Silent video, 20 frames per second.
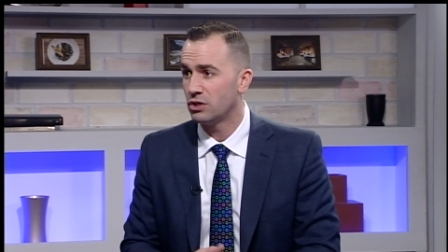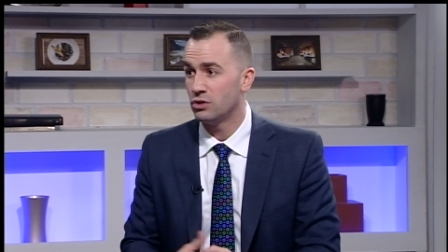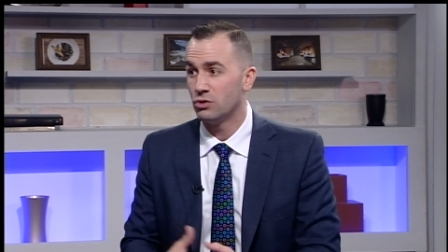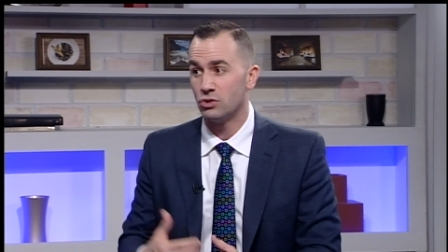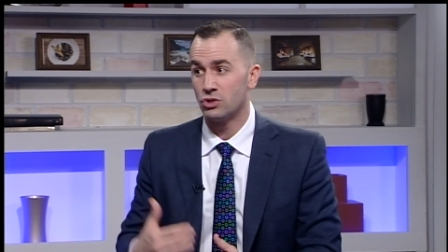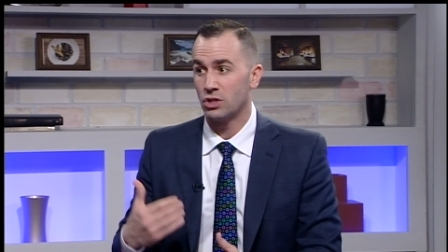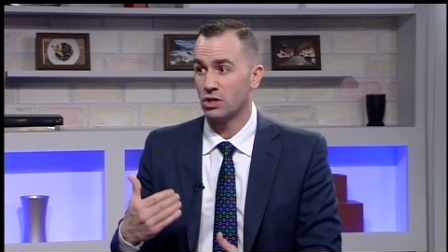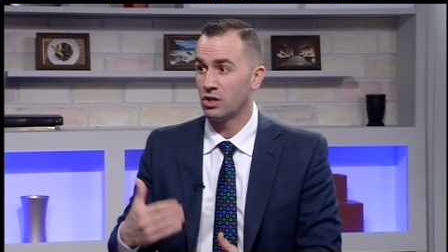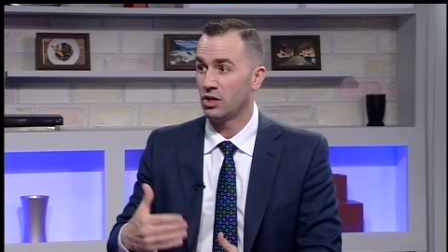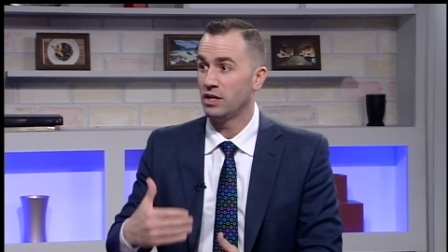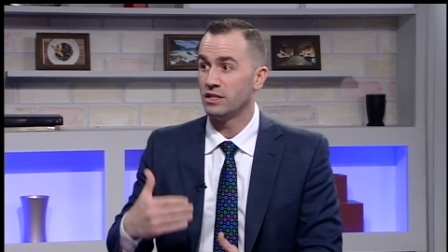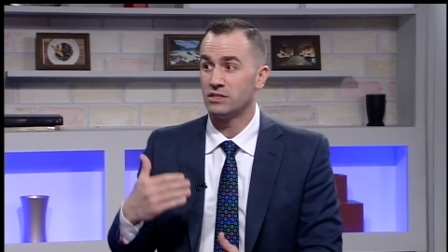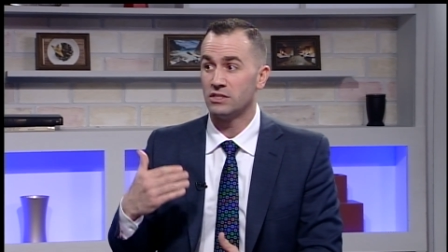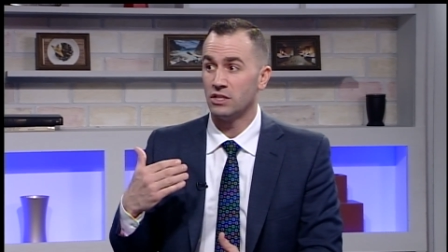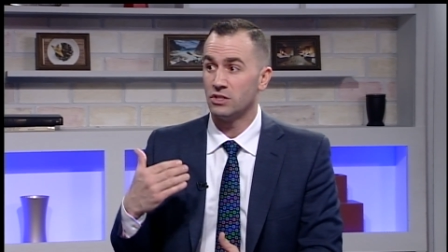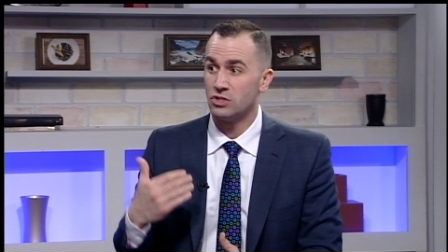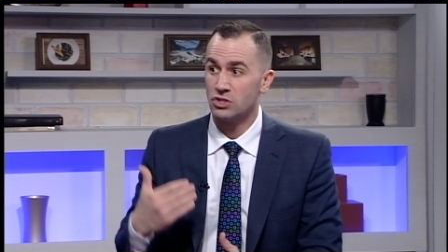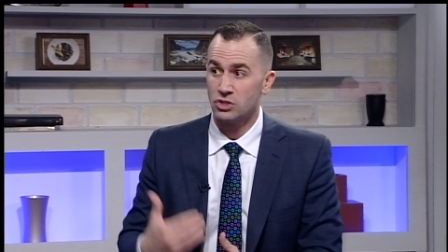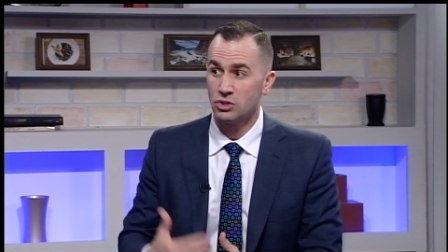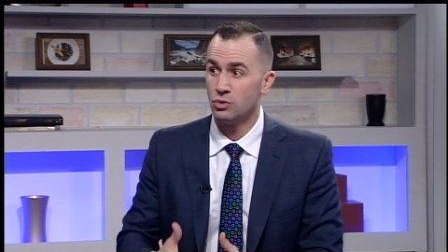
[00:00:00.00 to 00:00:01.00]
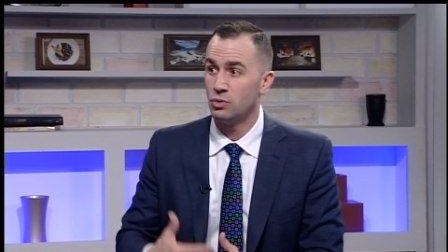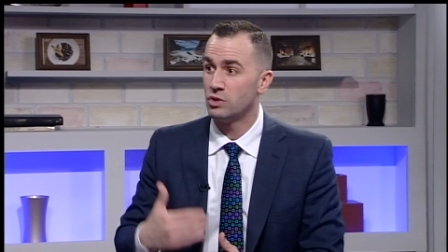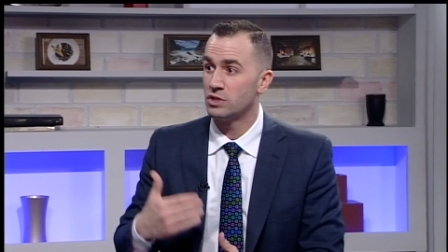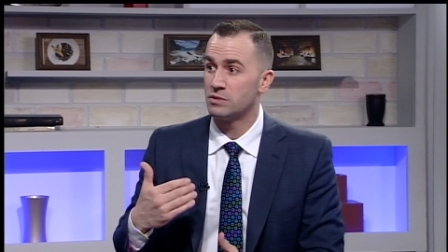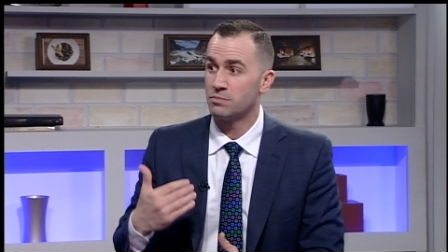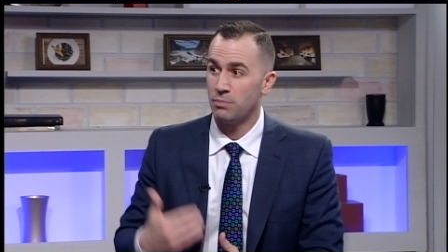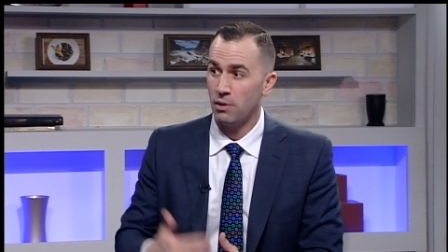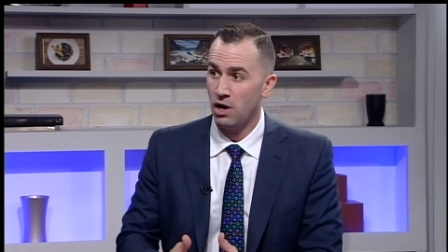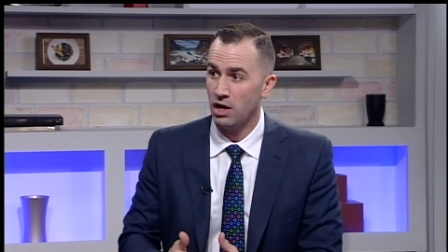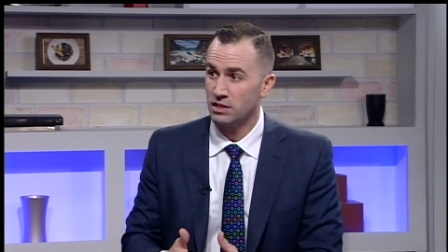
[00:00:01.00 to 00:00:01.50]
You should list as soon as
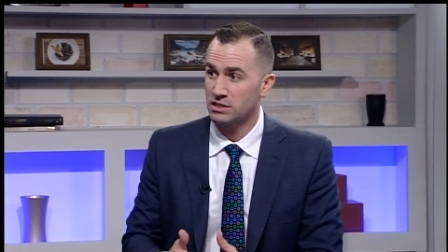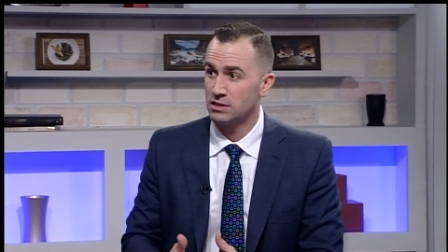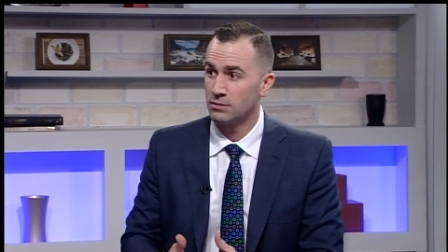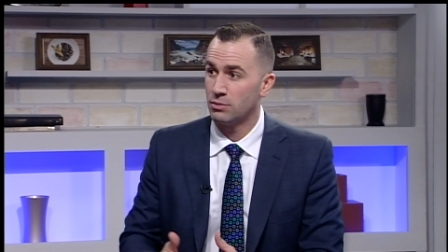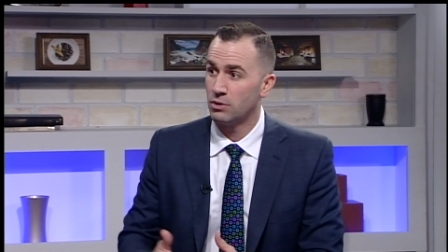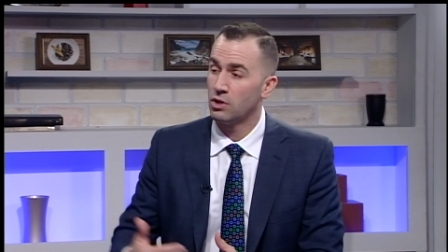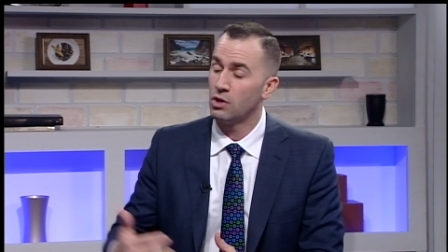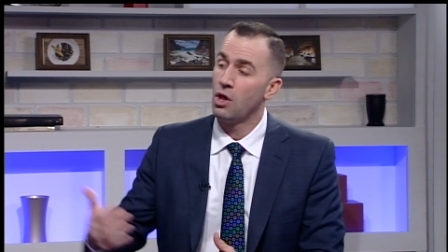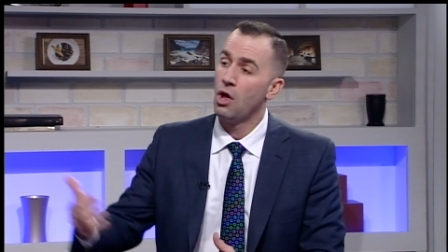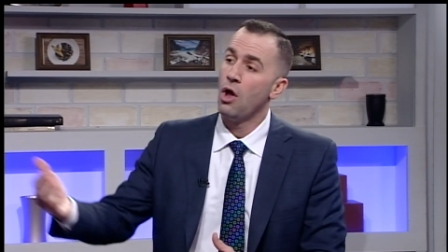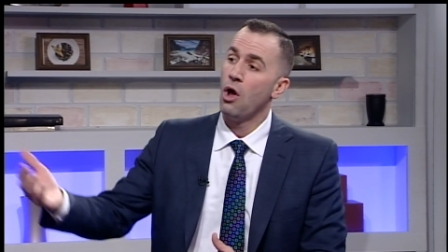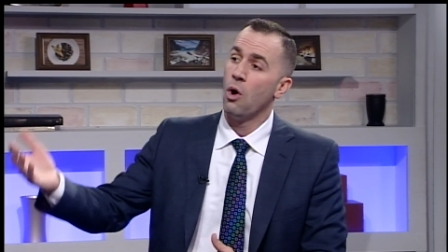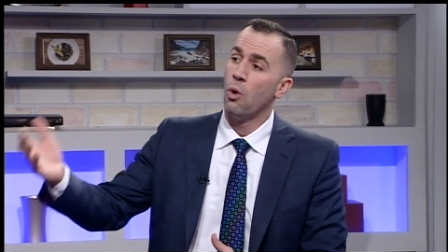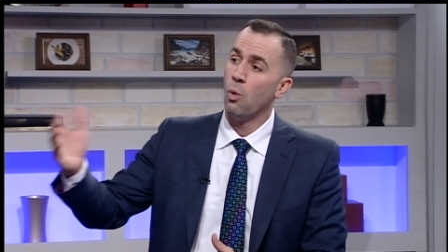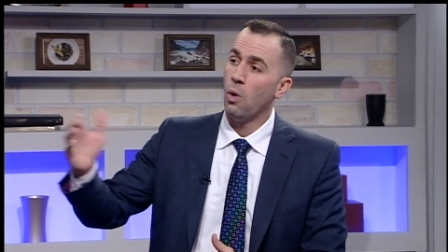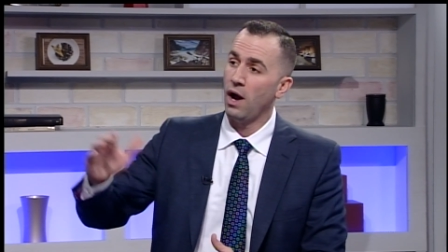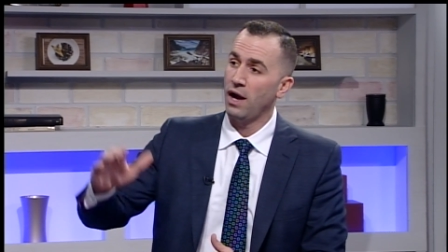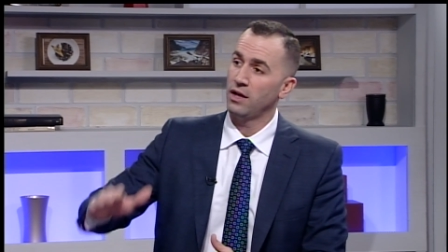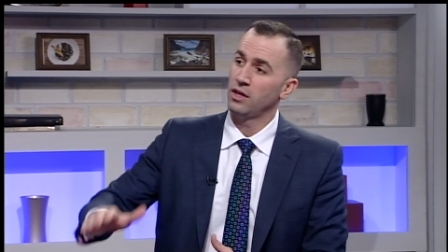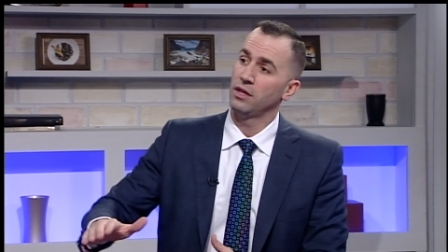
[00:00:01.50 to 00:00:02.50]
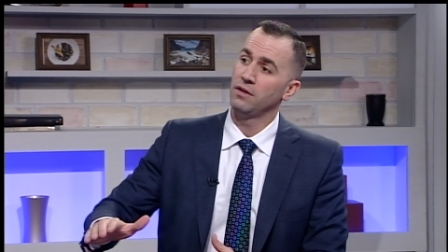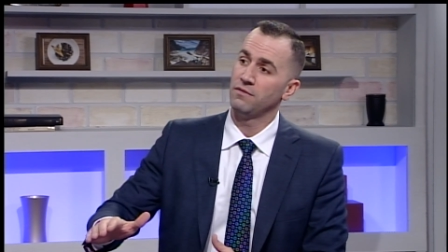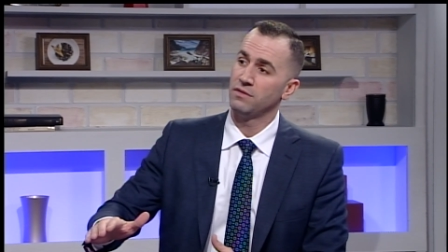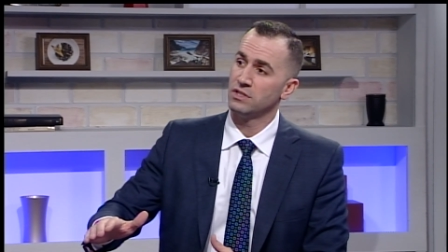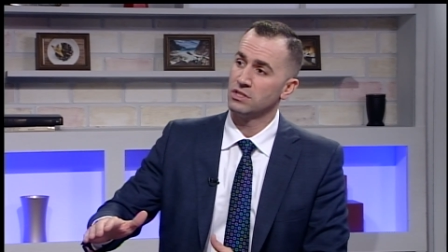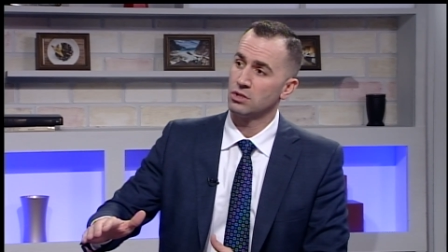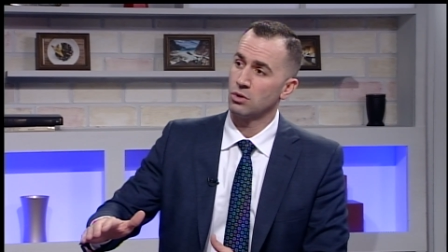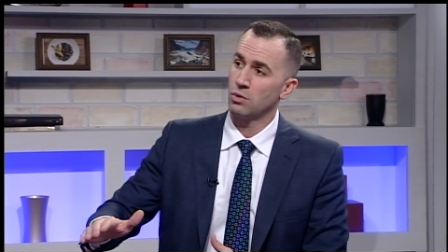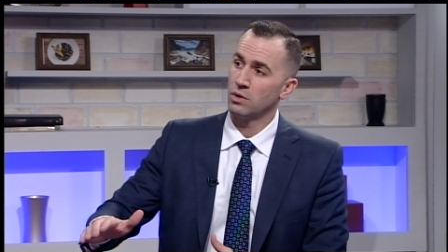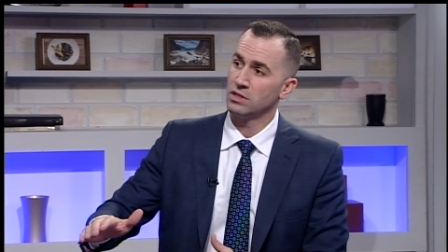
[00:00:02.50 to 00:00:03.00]
possible while
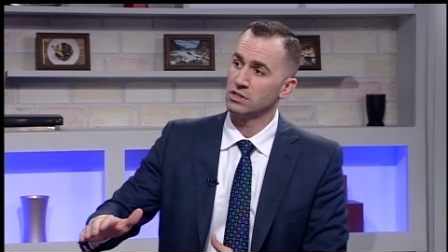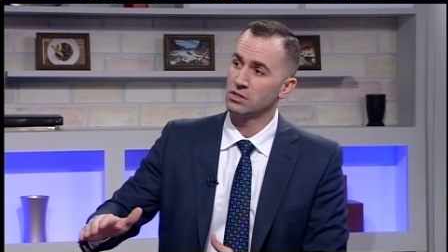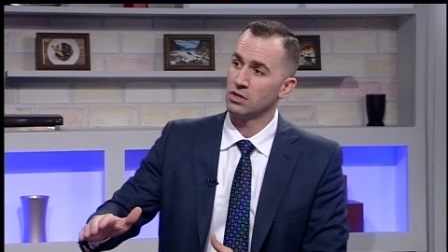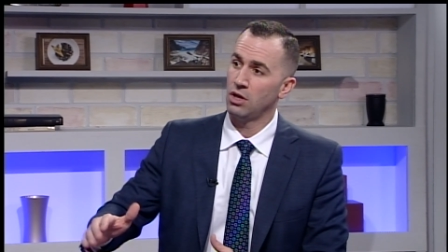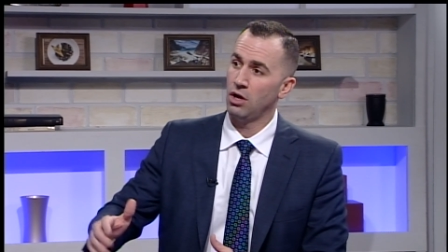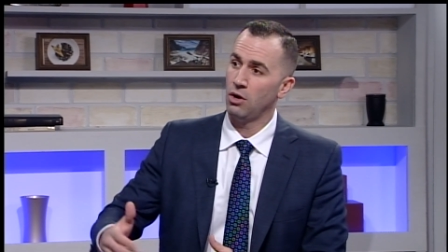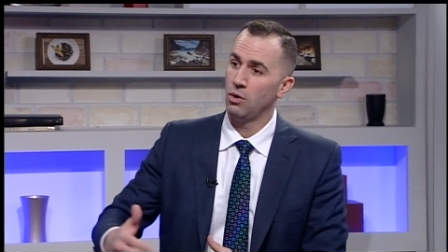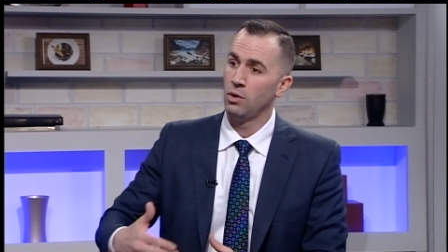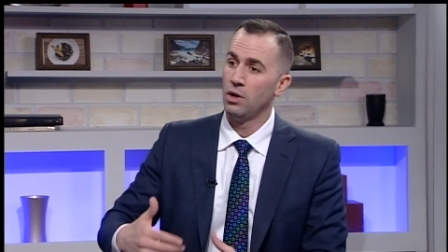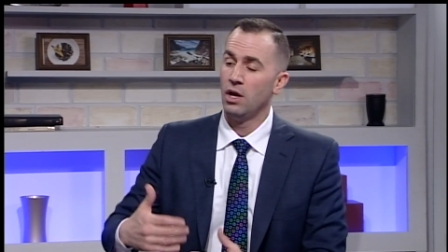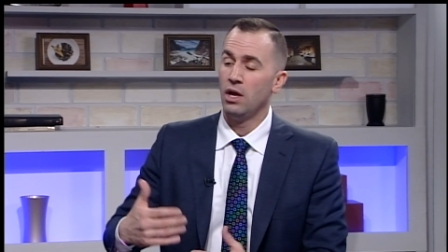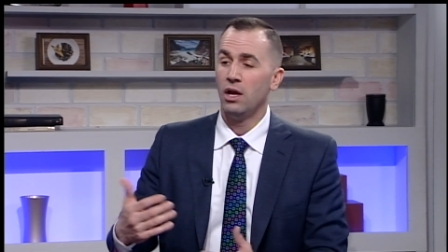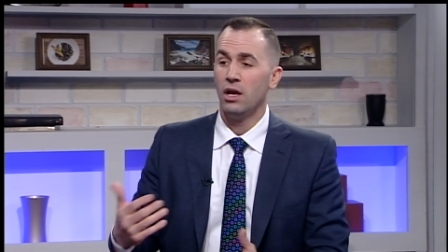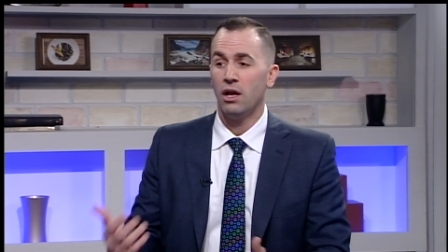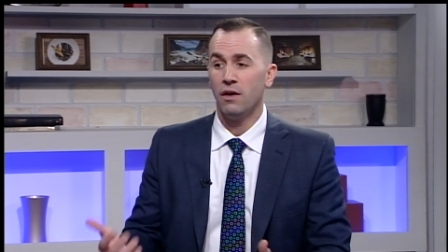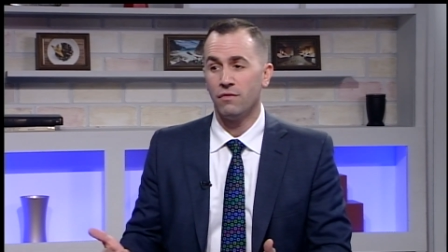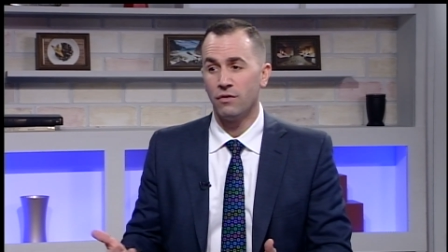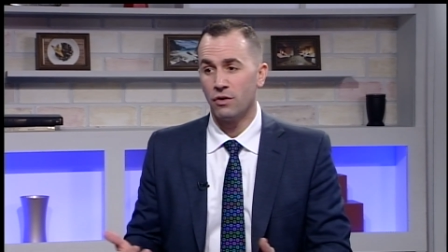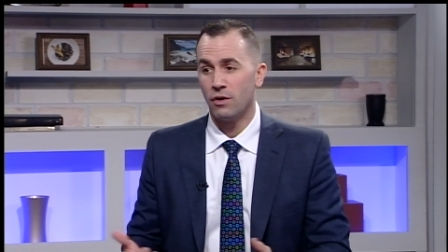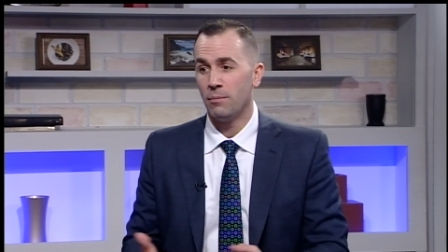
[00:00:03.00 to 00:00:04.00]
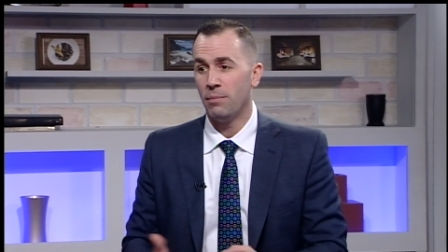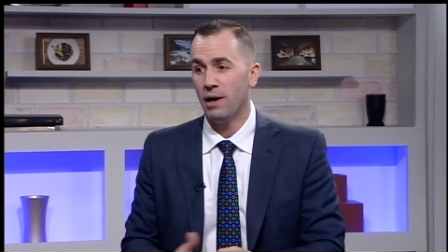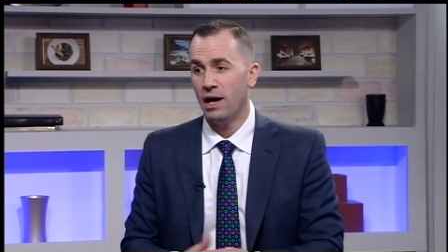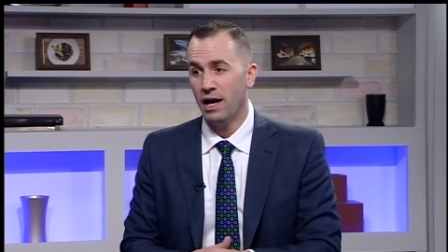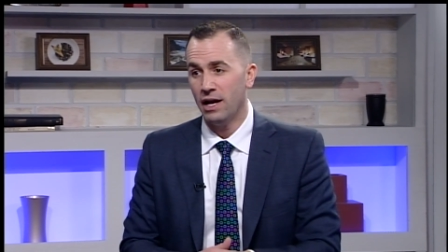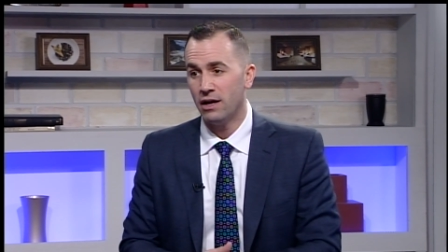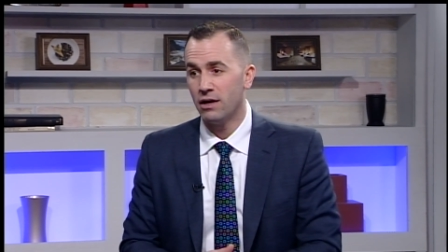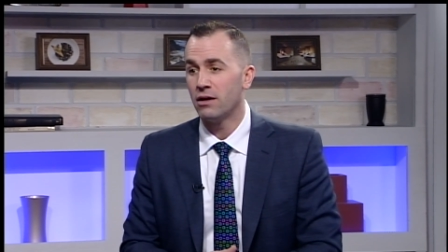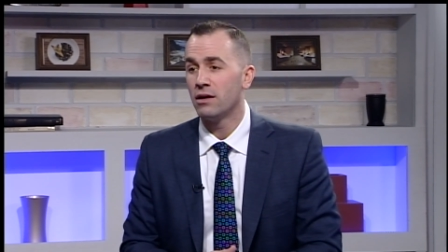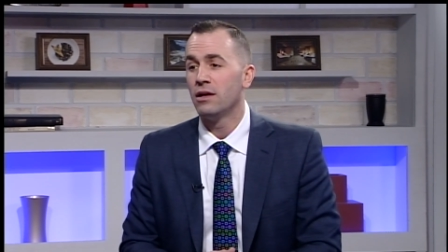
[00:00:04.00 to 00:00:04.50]
inventory's low. If you're a
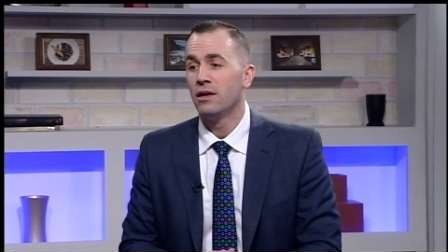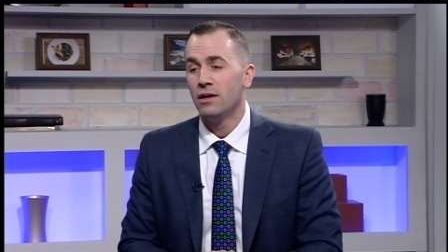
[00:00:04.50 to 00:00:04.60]
buyer,